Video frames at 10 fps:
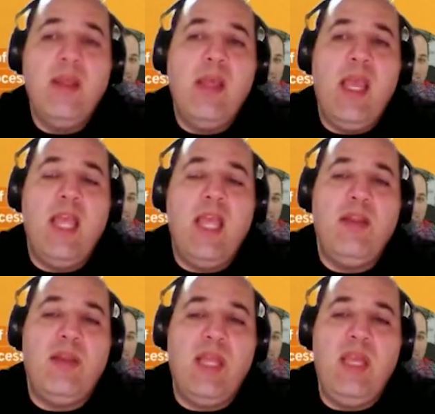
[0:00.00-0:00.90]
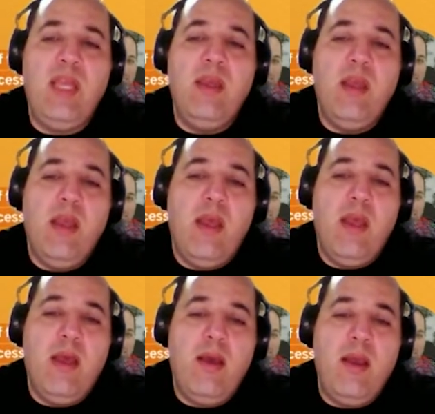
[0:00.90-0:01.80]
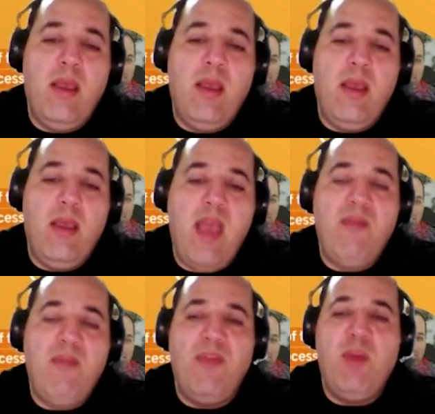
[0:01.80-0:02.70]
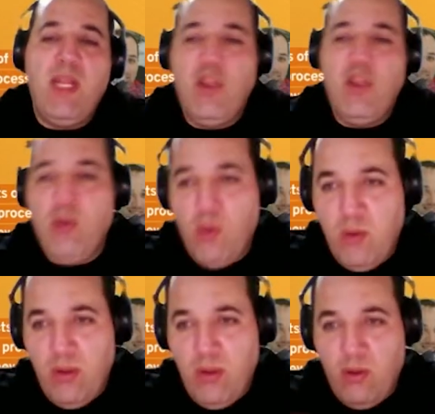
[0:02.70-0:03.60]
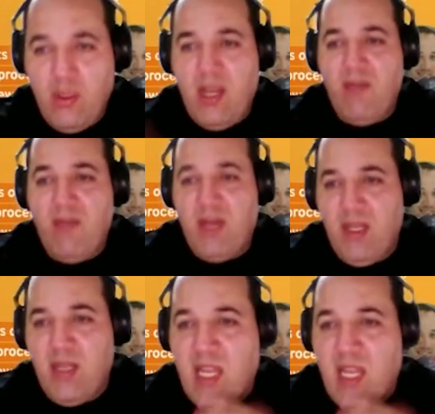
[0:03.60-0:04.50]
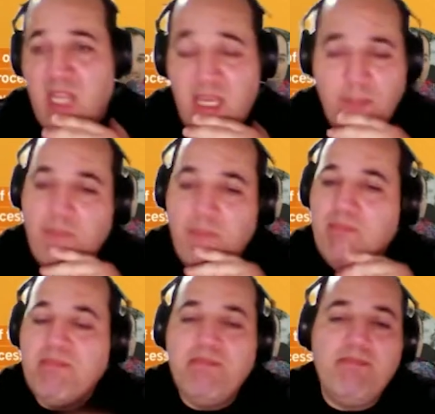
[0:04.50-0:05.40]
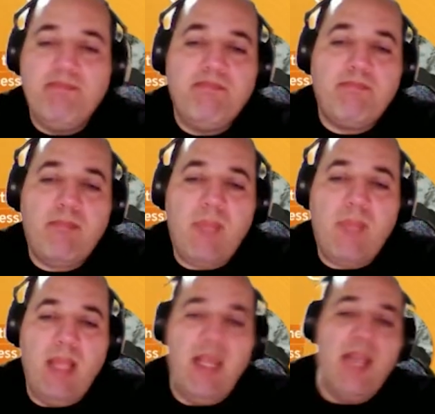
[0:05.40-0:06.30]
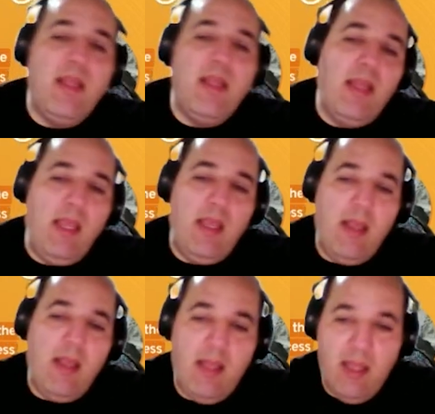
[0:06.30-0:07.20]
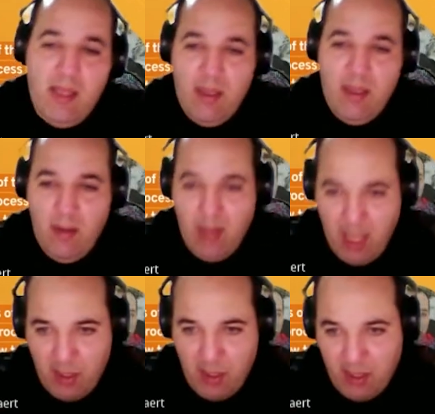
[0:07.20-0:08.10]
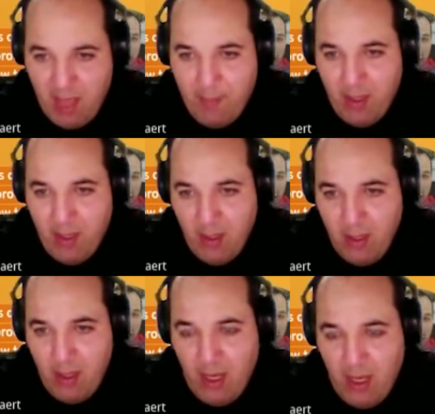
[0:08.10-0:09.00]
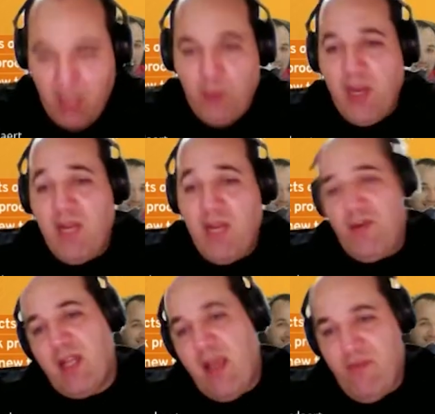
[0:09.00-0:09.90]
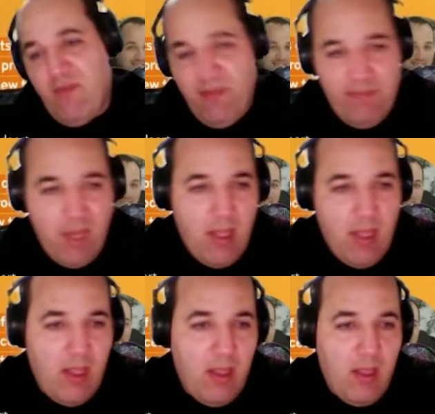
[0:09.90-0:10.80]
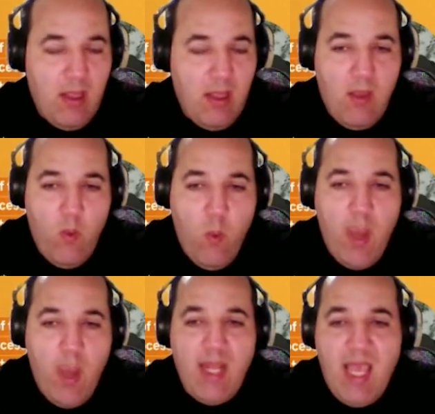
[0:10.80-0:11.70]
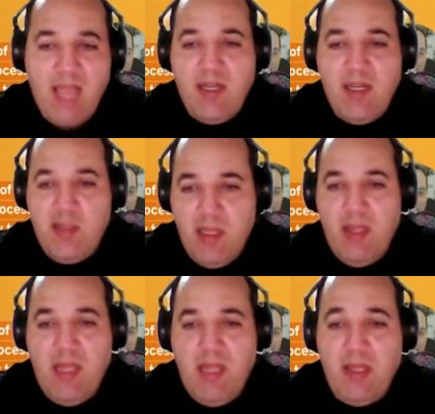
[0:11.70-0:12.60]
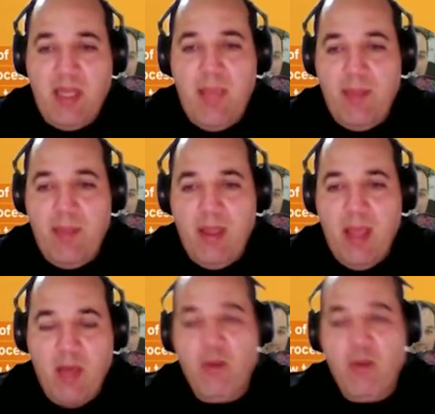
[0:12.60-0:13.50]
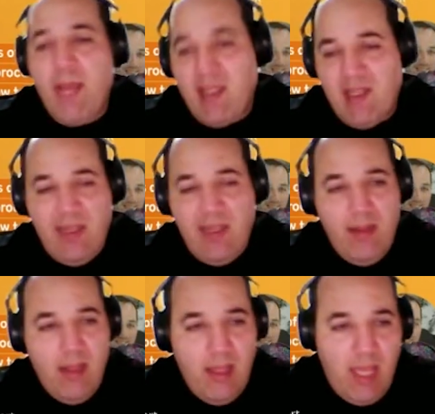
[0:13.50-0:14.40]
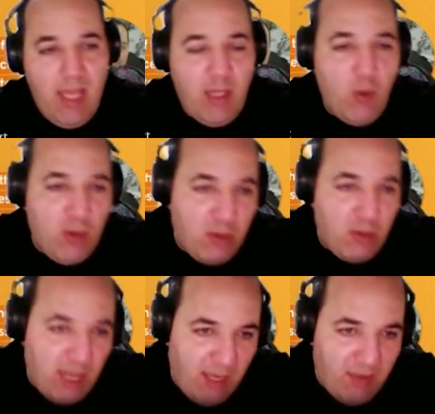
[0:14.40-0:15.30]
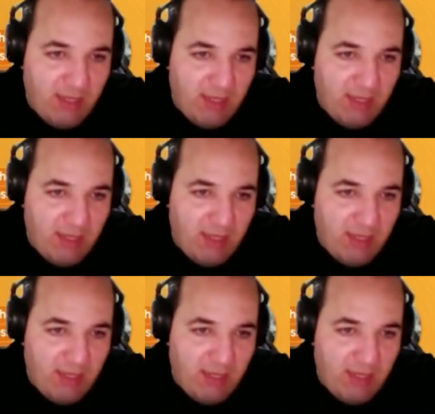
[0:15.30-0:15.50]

and see everything we need to do to deliver this idea. Then this last step is ready for that. When enters this step, automatically it goes to delivery.